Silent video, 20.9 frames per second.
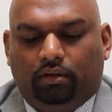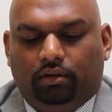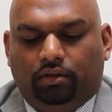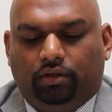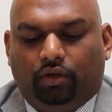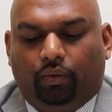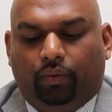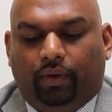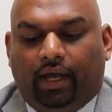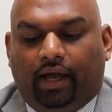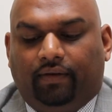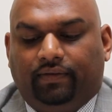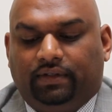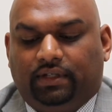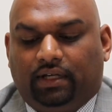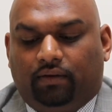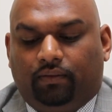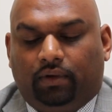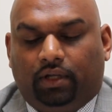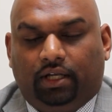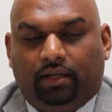So we have
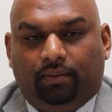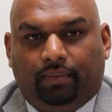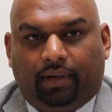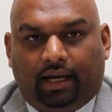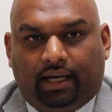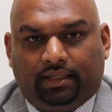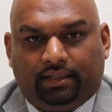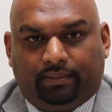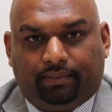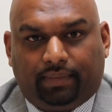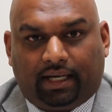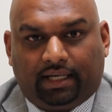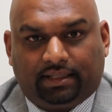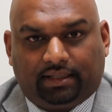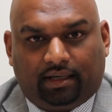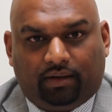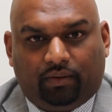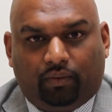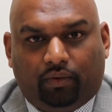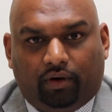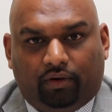several
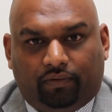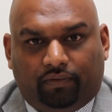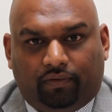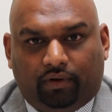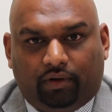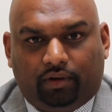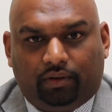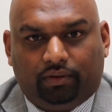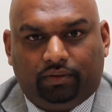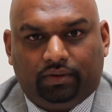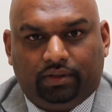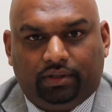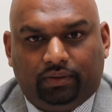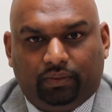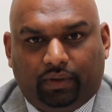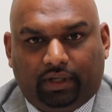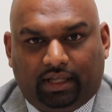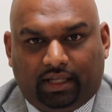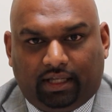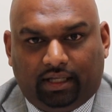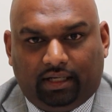in-basket workflows
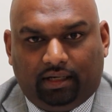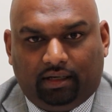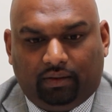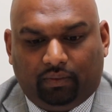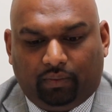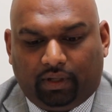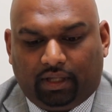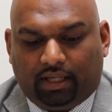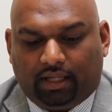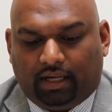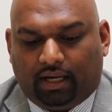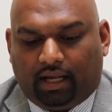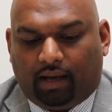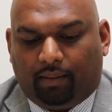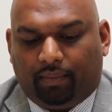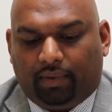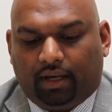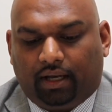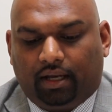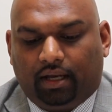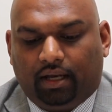within
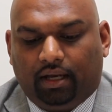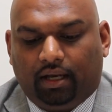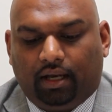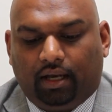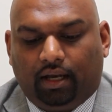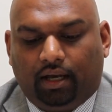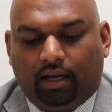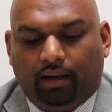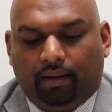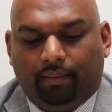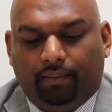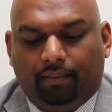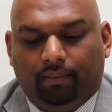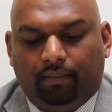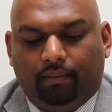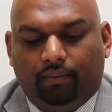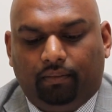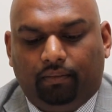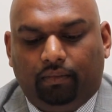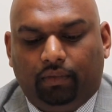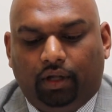Epic.
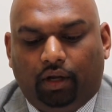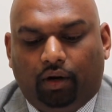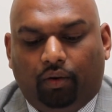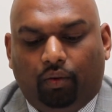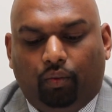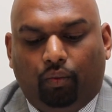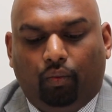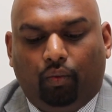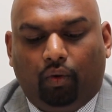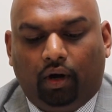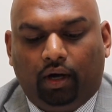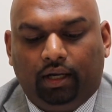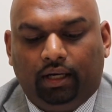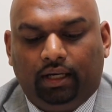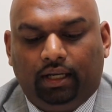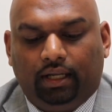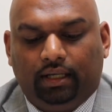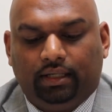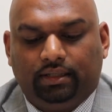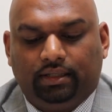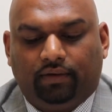
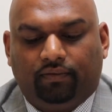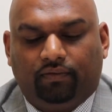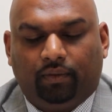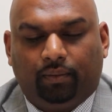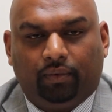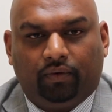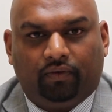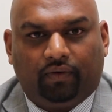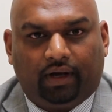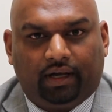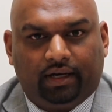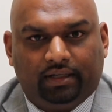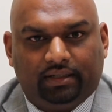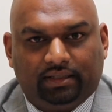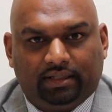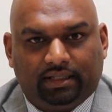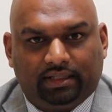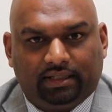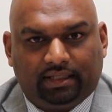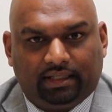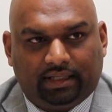One is if a provider is
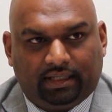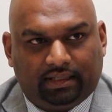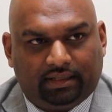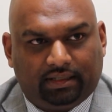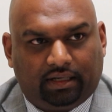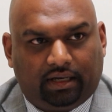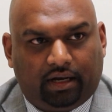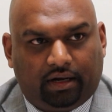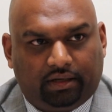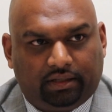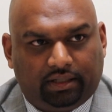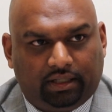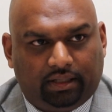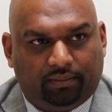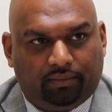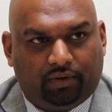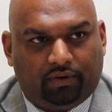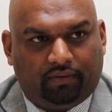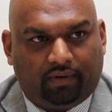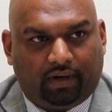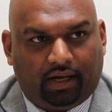listed as a care team
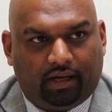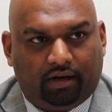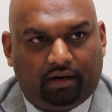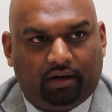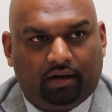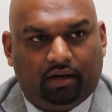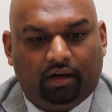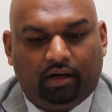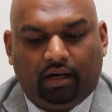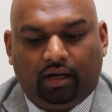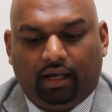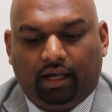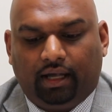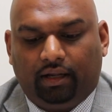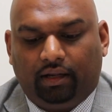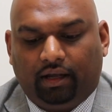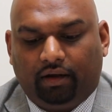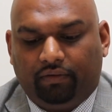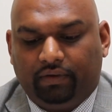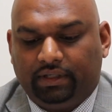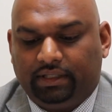provider and
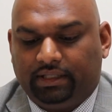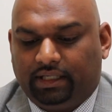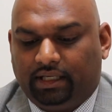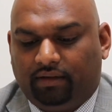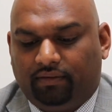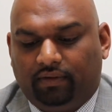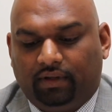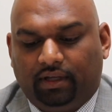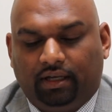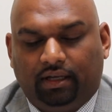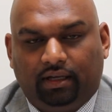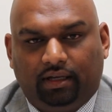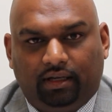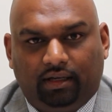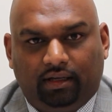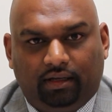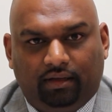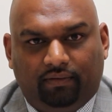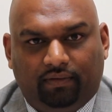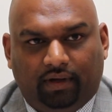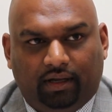they receive the
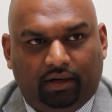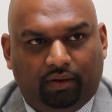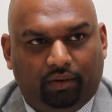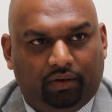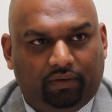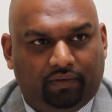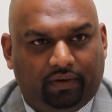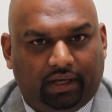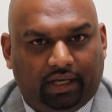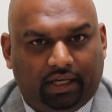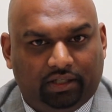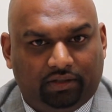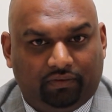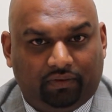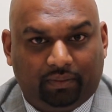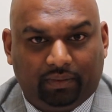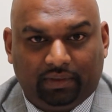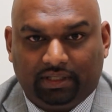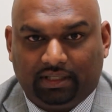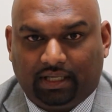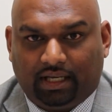event notification
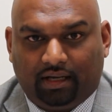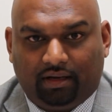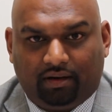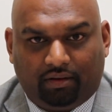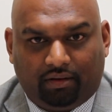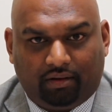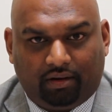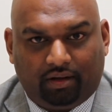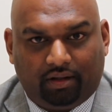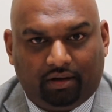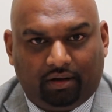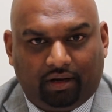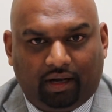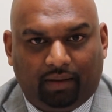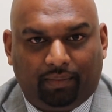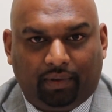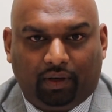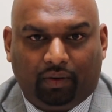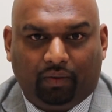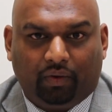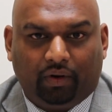from the state or other
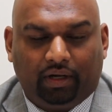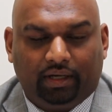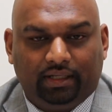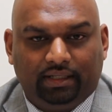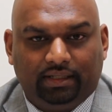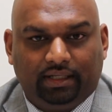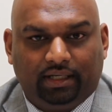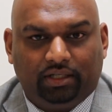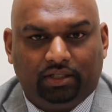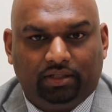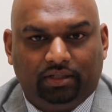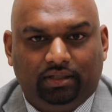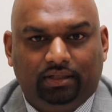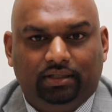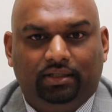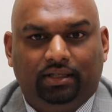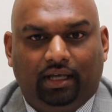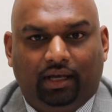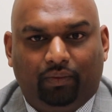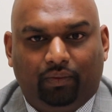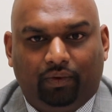Epic
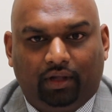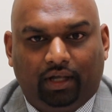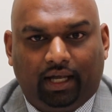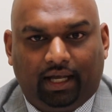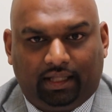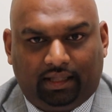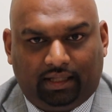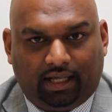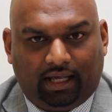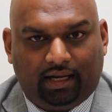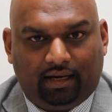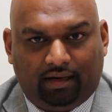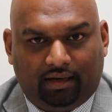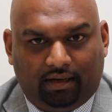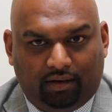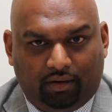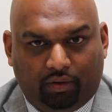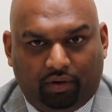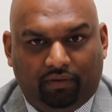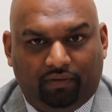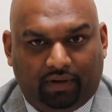organizations, they will get that
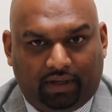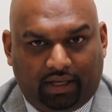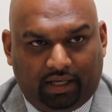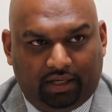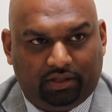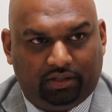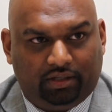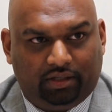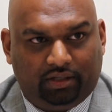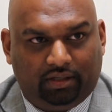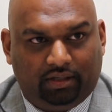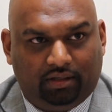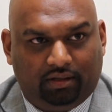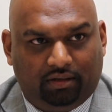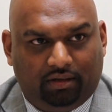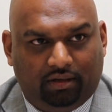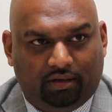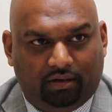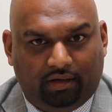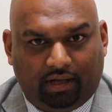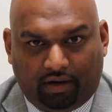notification
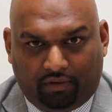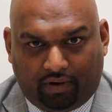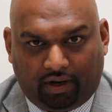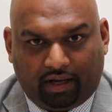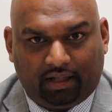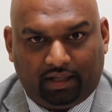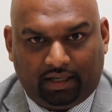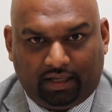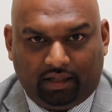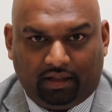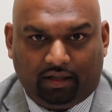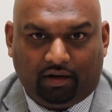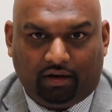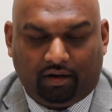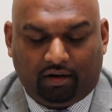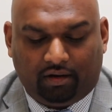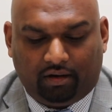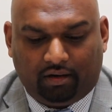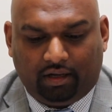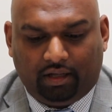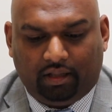directly in
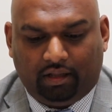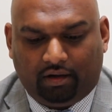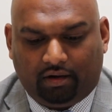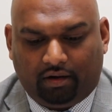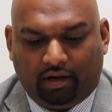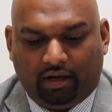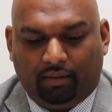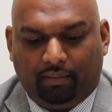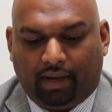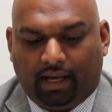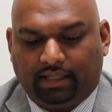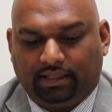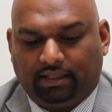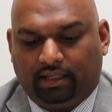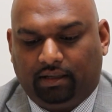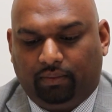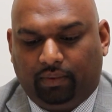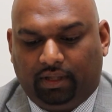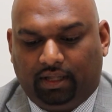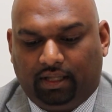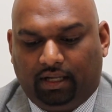their
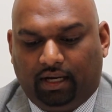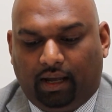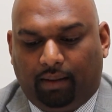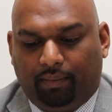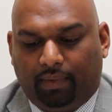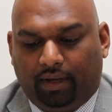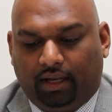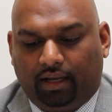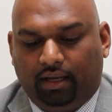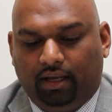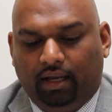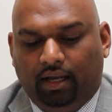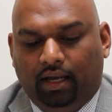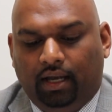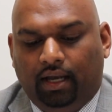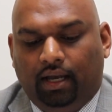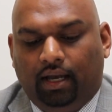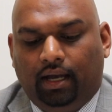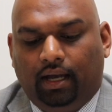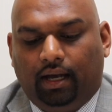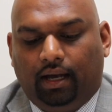in-basket within Epic.
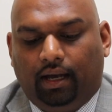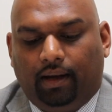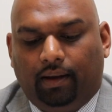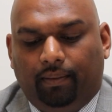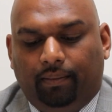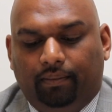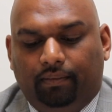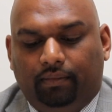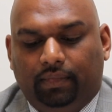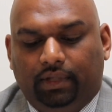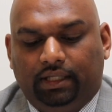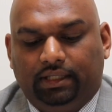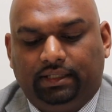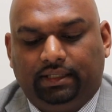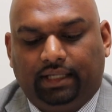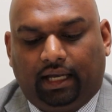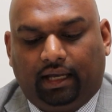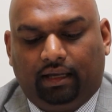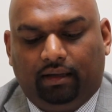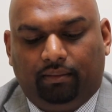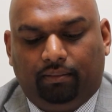The
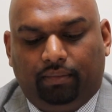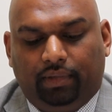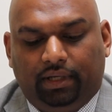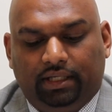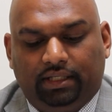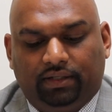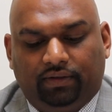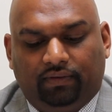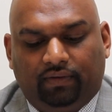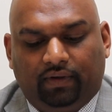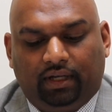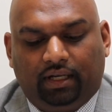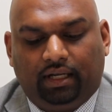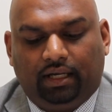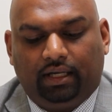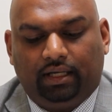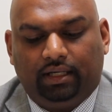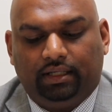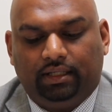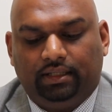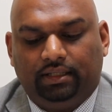second piece of it
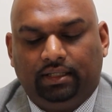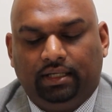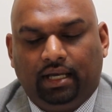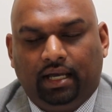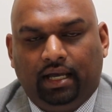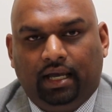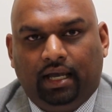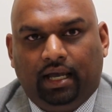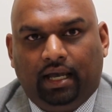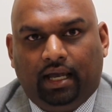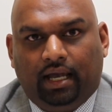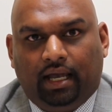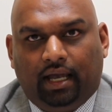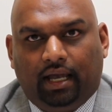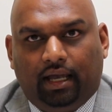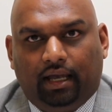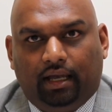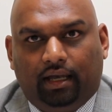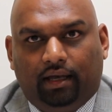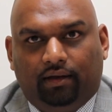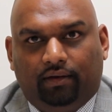is
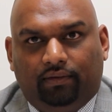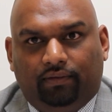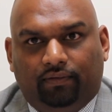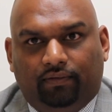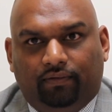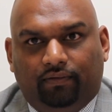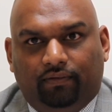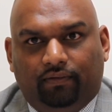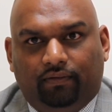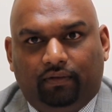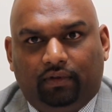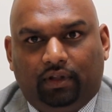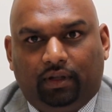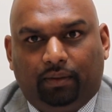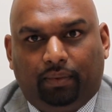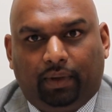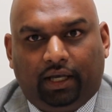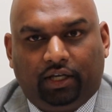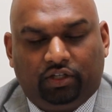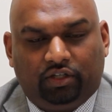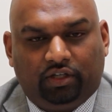if the
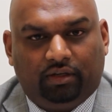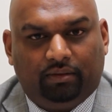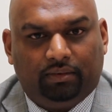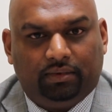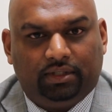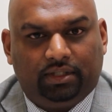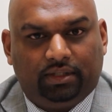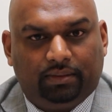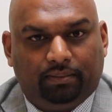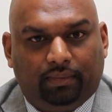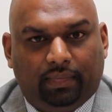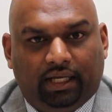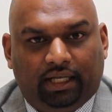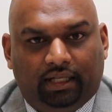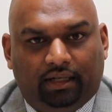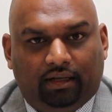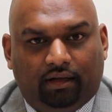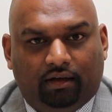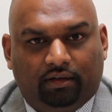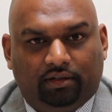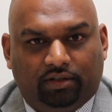patients meet
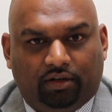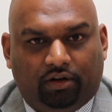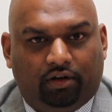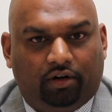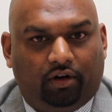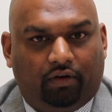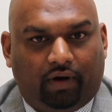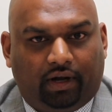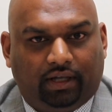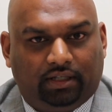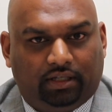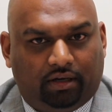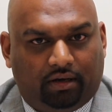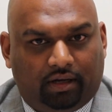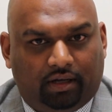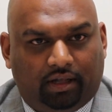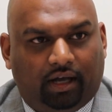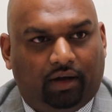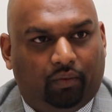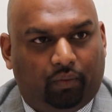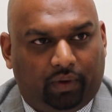a certain criteria
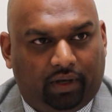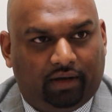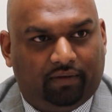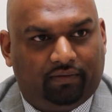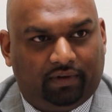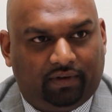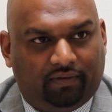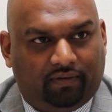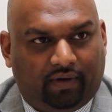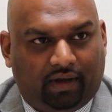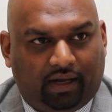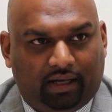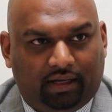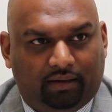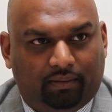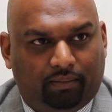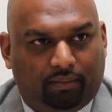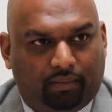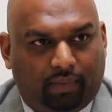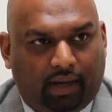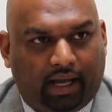that we have
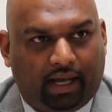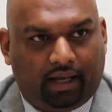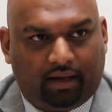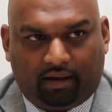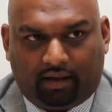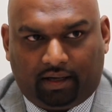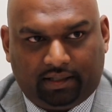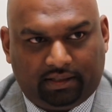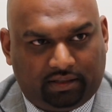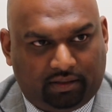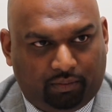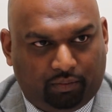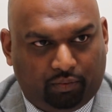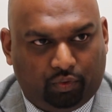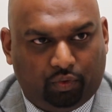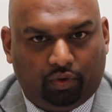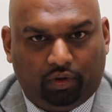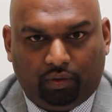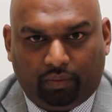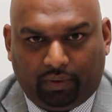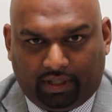defined by a custom
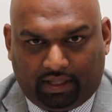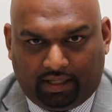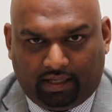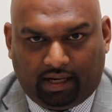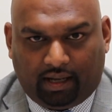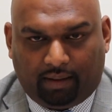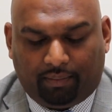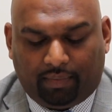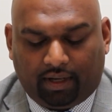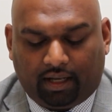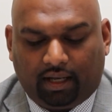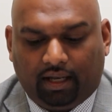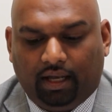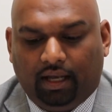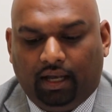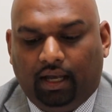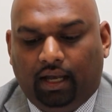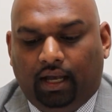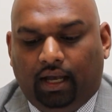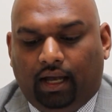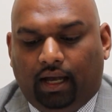rule within Epic,
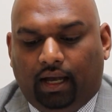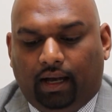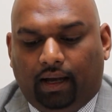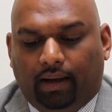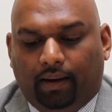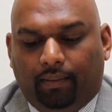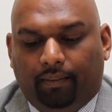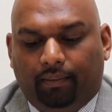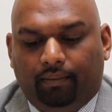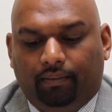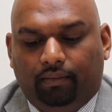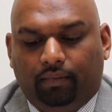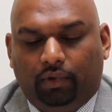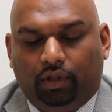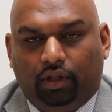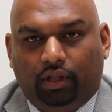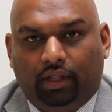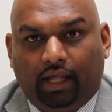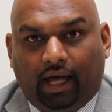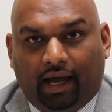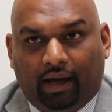
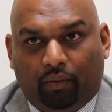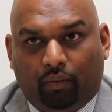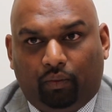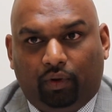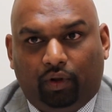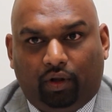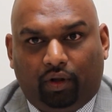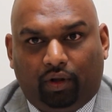that will